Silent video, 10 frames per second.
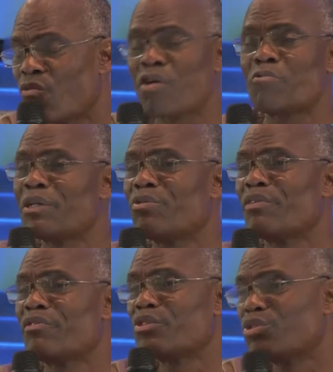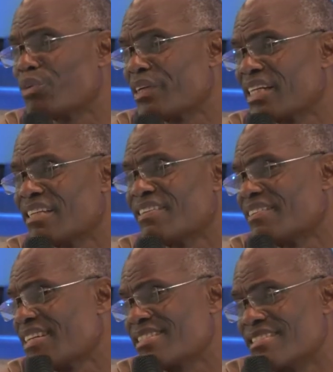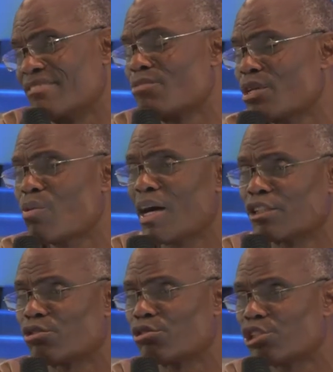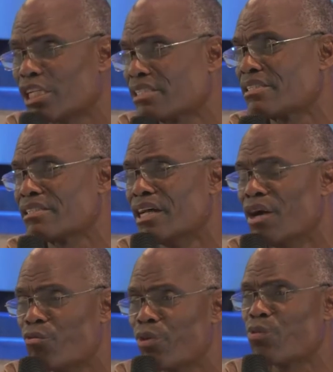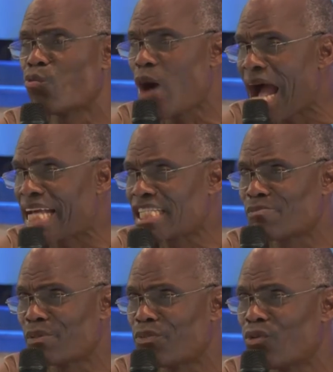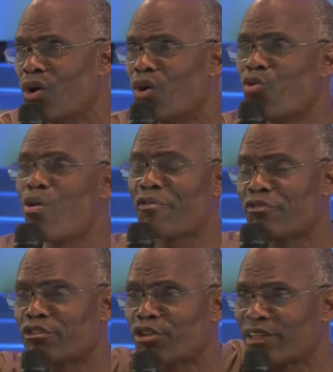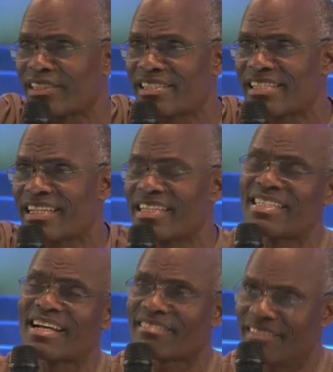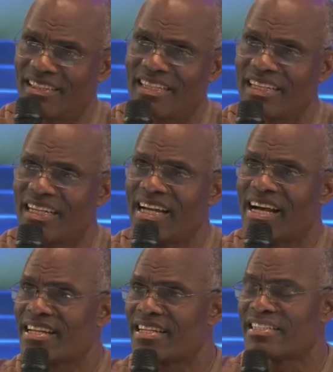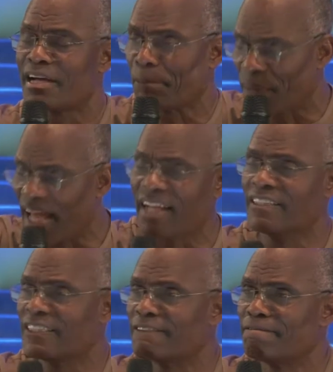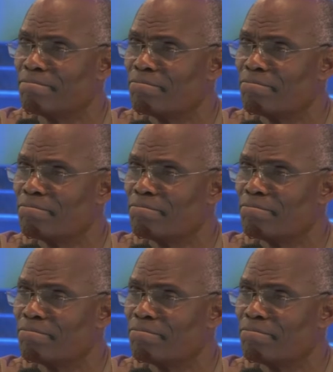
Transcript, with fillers: What were you even doing during that season? Were you associating with wise people who are futuristic in their thinking and in their plans?